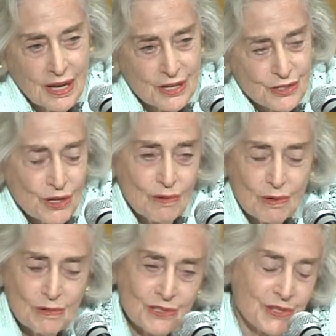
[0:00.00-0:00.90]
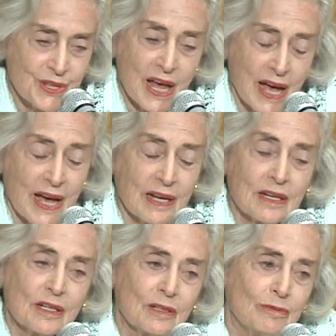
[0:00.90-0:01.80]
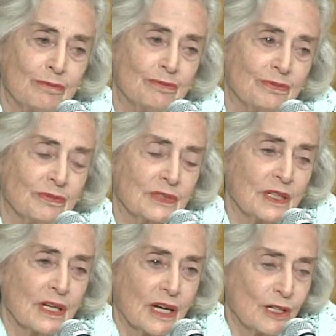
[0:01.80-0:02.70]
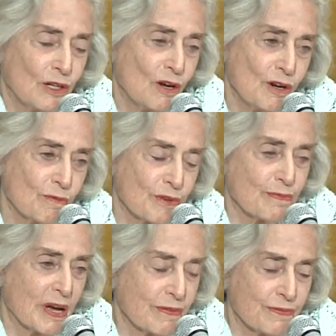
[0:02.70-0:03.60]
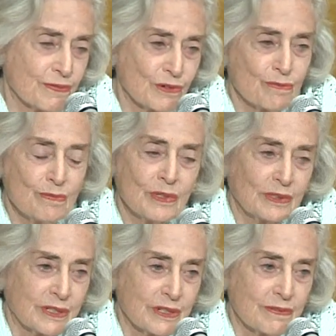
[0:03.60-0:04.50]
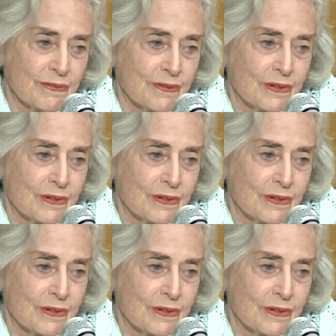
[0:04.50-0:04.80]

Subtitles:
So it was that, along with my firm belief